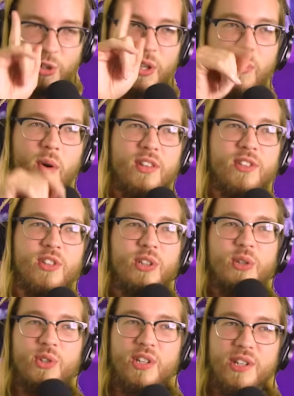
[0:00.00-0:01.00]
only one
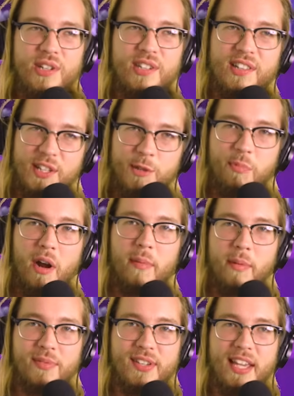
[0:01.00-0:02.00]
solution to this
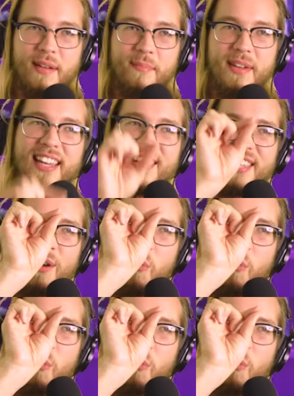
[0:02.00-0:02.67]
problem, Sam. It is a